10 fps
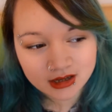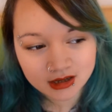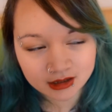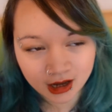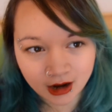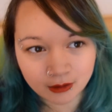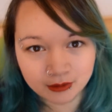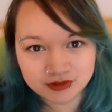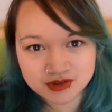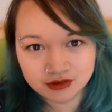cowl
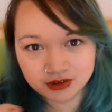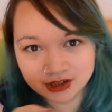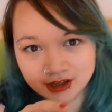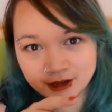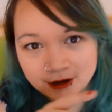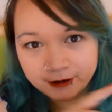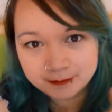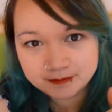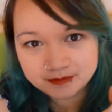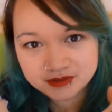with sort of like
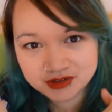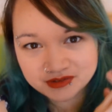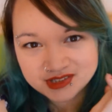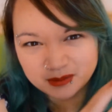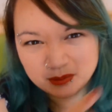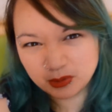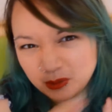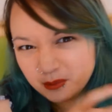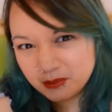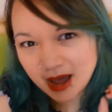a sort of simple
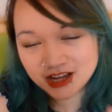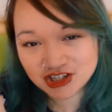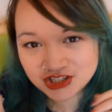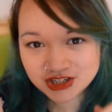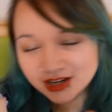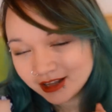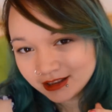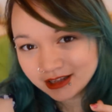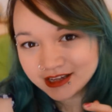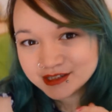mesh
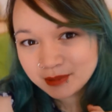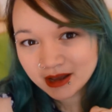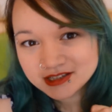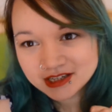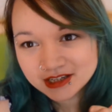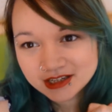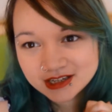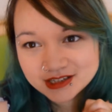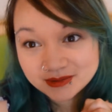lace pattern as